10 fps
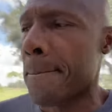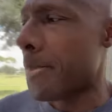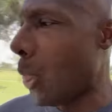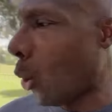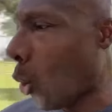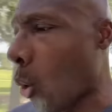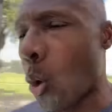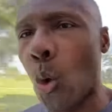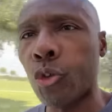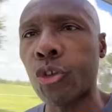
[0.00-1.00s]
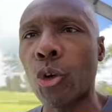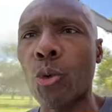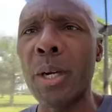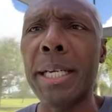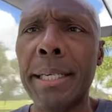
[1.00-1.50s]
no
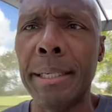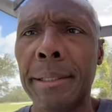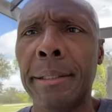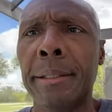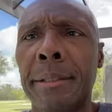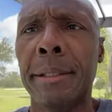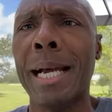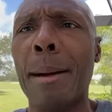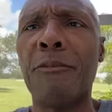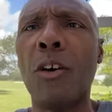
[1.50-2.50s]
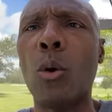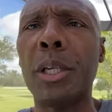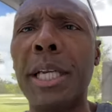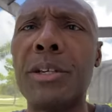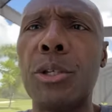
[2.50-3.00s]
siree, not
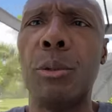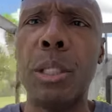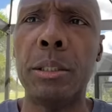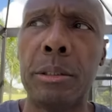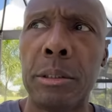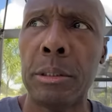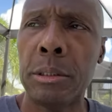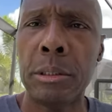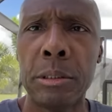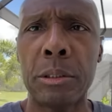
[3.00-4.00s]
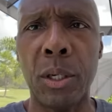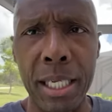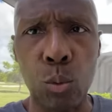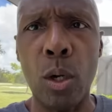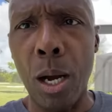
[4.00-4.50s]
falling into it. So
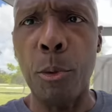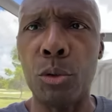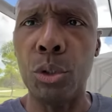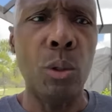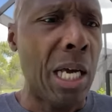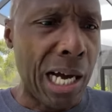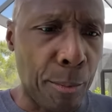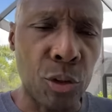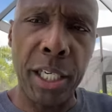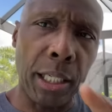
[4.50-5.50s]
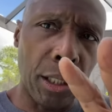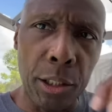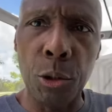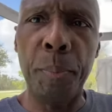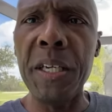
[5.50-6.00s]
guess what I'm gonna do? I'm gonna take a
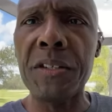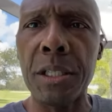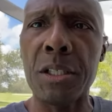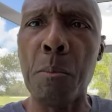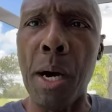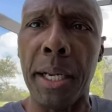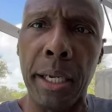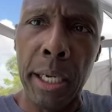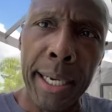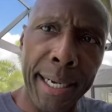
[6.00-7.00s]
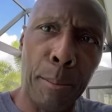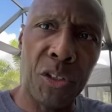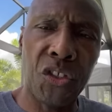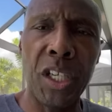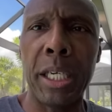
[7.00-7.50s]
little piece of this money and I'm gonna
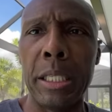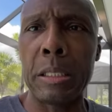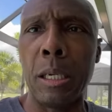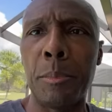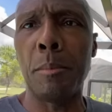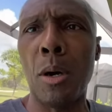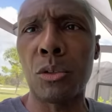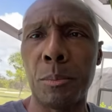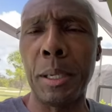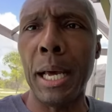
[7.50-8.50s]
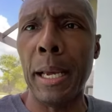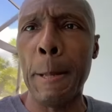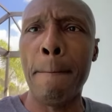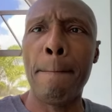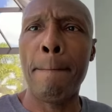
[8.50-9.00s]
stick it in something to multiply it.
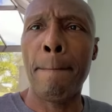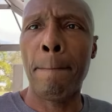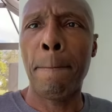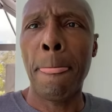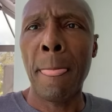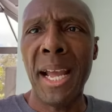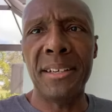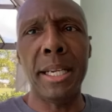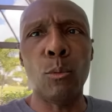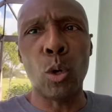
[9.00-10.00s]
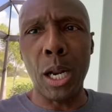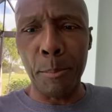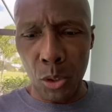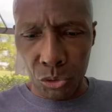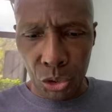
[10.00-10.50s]
And then what I'm
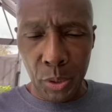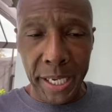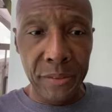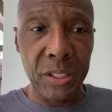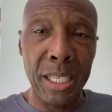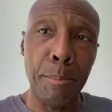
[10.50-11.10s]
gonna do is get